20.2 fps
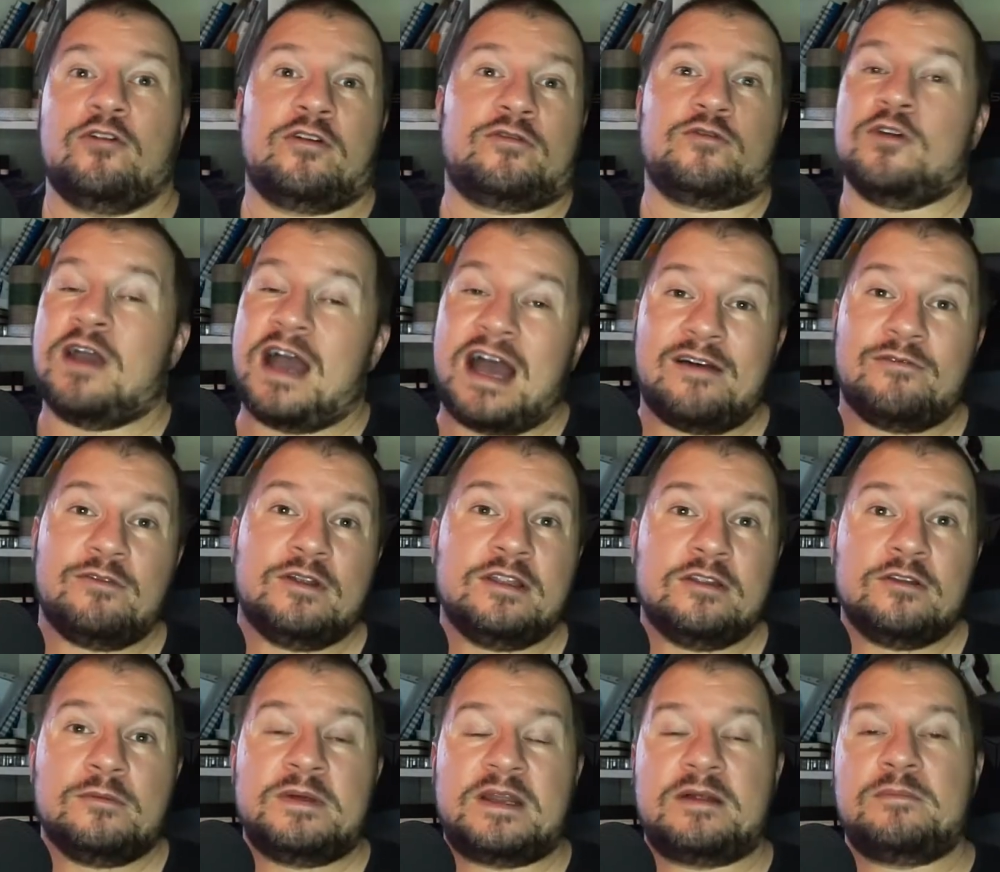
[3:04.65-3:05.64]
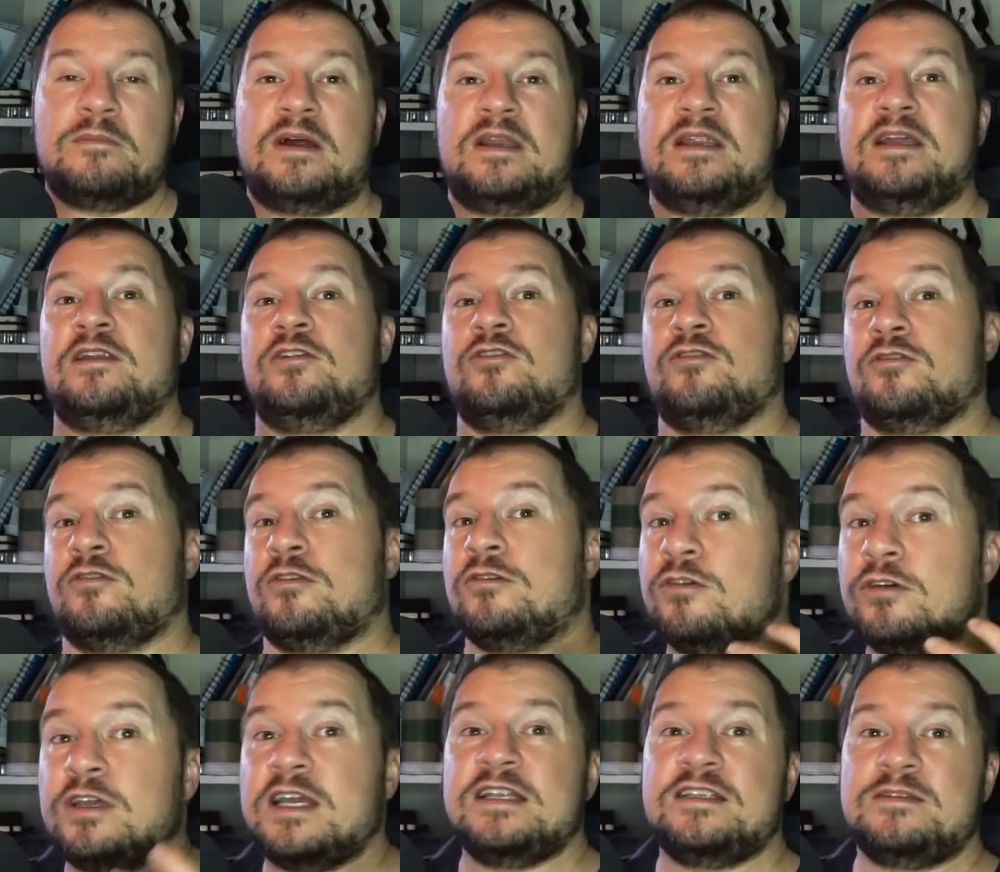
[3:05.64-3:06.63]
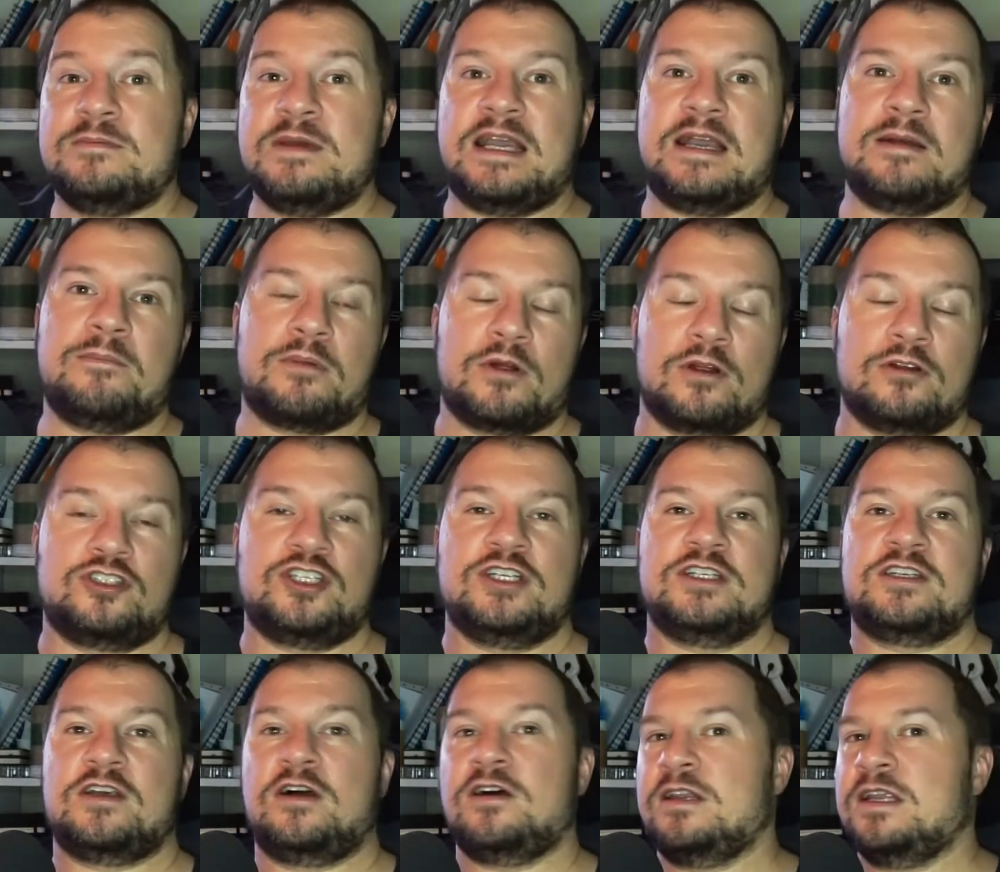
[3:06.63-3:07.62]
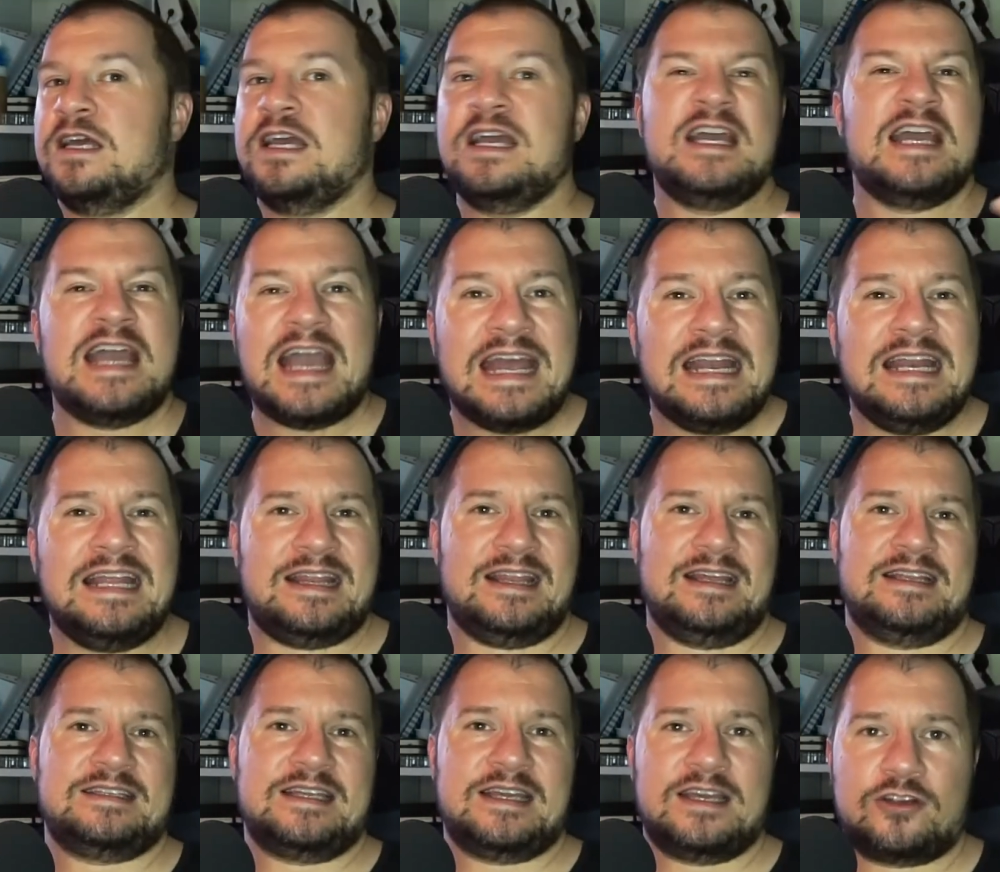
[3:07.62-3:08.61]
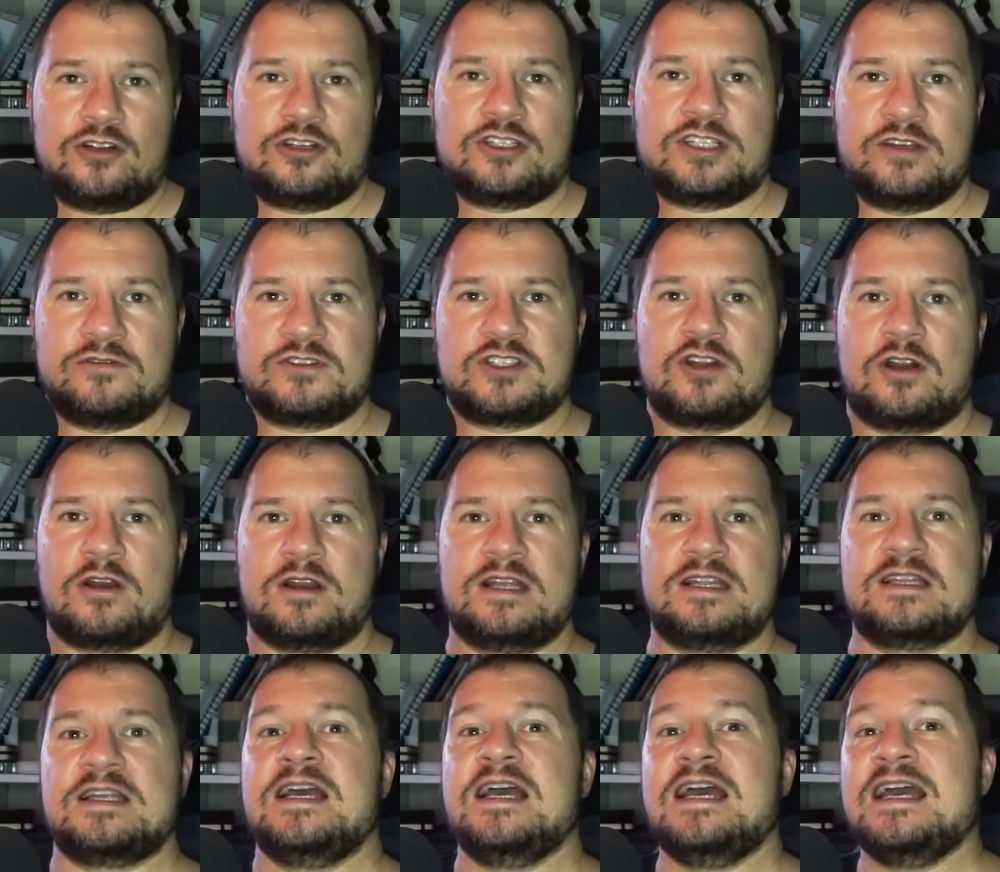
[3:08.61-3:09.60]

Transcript: if you have a little bit of money and you're looking to make a purchase on anything to get yourself started,